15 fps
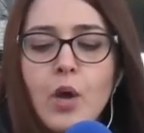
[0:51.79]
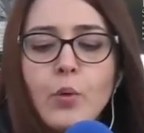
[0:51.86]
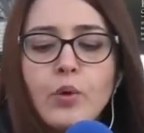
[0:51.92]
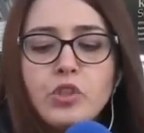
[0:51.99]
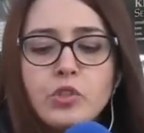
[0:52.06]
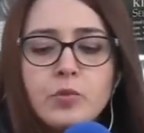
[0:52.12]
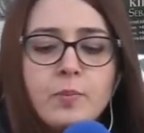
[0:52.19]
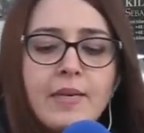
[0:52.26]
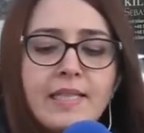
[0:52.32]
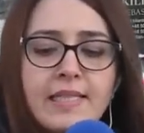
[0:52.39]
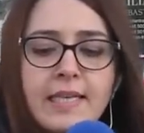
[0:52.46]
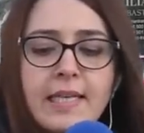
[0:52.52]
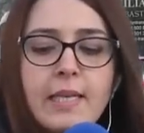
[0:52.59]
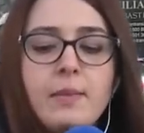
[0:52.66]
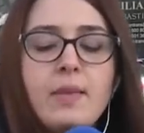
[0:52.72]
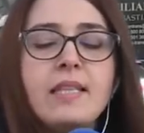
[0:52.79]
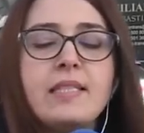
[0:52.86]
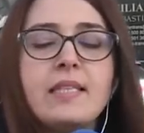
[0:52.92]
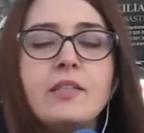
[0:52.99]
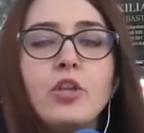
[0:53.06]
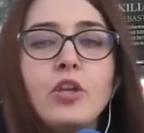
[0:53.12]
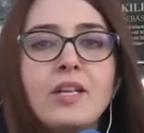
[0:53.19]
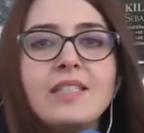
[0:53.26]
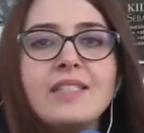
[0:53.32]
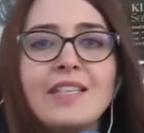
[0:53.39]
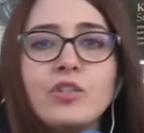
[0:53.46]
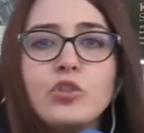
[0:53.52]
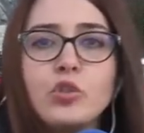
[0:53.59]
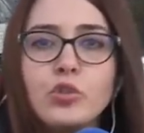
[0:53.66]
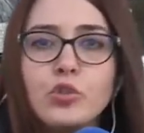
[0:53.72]
which basically means that
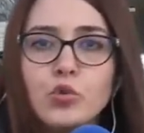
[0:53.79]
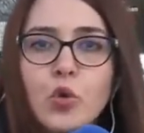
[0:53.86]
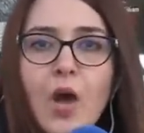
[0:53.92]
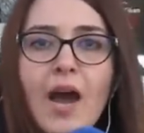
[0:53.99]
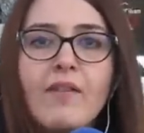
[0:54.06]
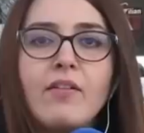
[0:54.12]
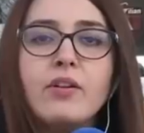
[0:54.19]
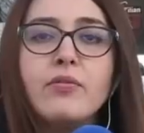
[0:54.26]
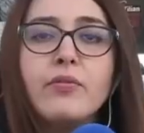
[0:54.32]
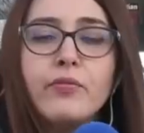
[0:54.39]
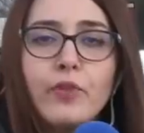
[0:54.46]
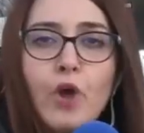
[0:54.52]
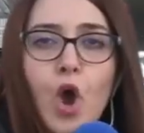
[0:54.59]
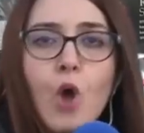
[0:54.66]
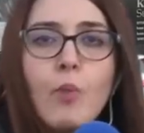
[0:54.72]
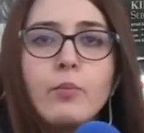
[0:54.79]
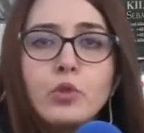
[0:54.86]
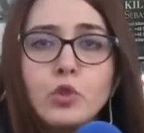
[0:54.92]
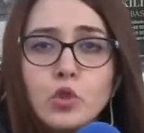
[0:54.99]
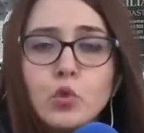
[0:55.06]
non-essential travel from,